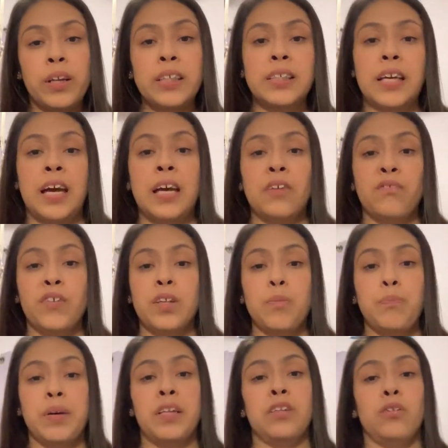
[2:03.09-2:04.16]
it take for the
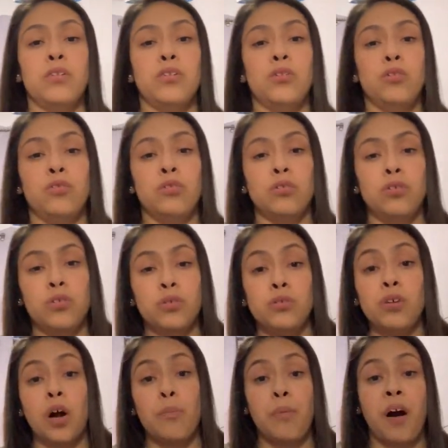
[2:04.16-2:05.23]
pencil to
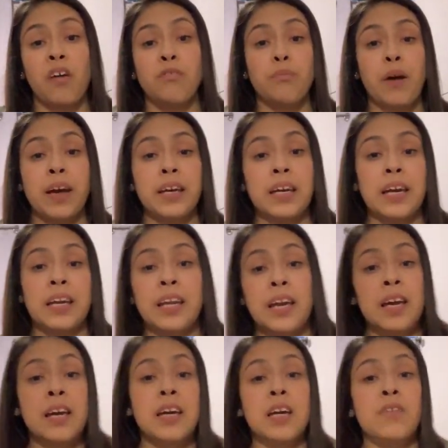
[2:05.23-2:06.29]
drop off my head
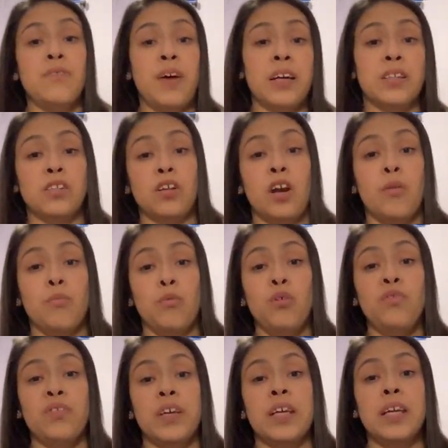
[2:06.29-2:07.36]
if I start
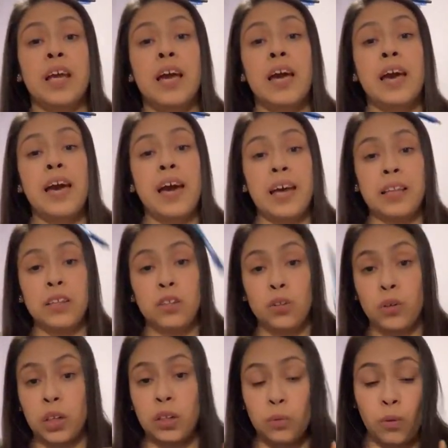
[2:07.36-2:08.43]
moving, and the
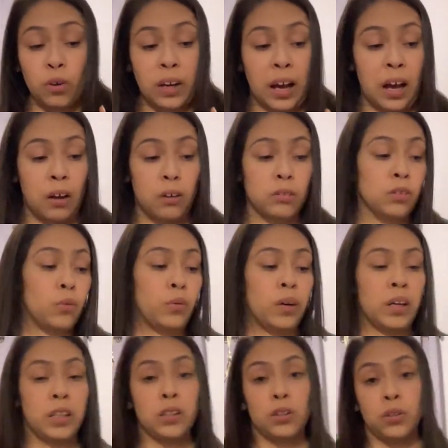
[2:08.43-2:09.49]
students will count
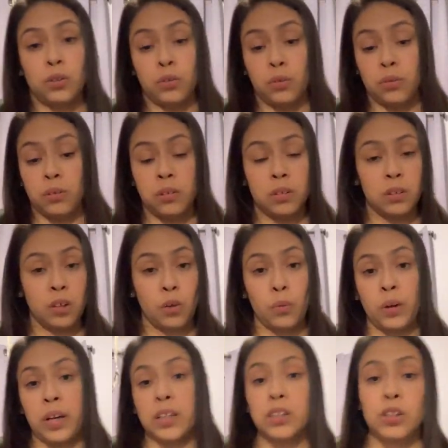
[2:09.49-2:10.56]
1 through
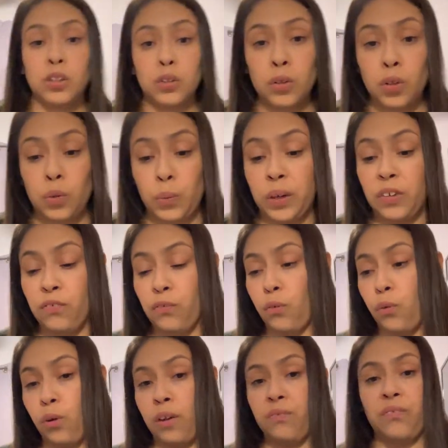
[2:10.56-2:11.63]
1, 2, 3,
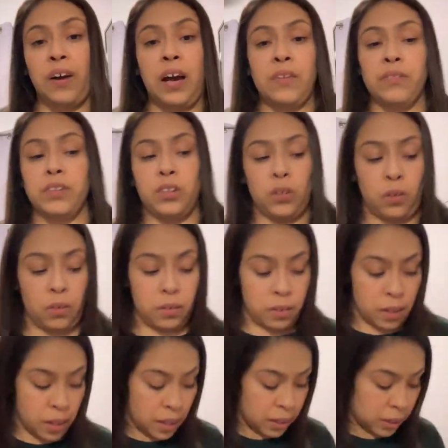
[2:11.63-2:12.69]
4, 5 until
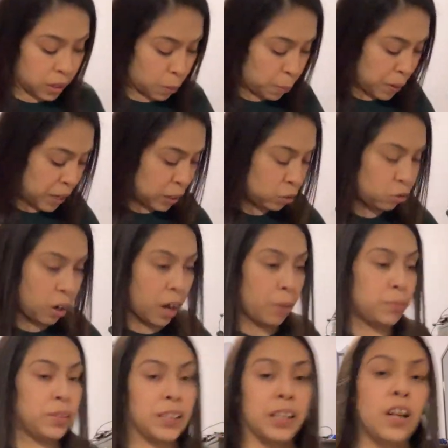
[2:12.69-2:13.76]
the pen
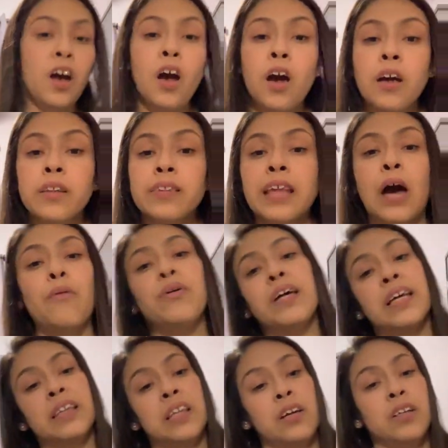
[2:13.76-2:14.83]
drops, and that will
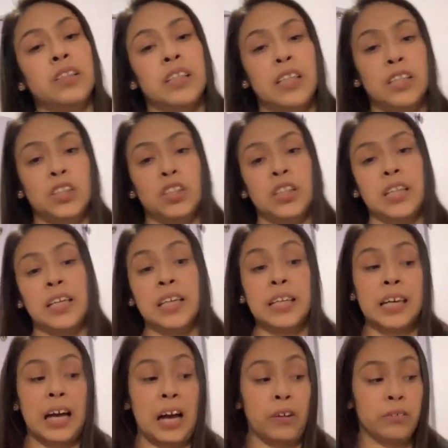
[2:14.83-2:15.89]
get their attention in
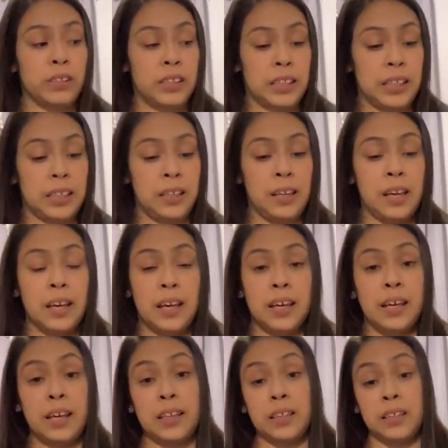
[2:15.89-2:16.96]
counting
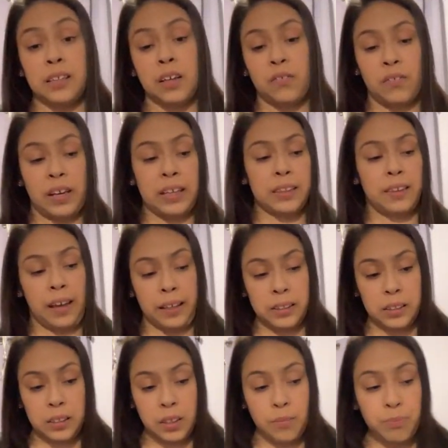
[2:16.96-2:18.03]
and stuff like
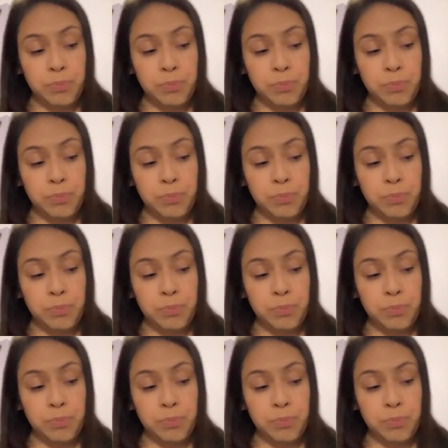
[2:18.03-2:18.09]
that.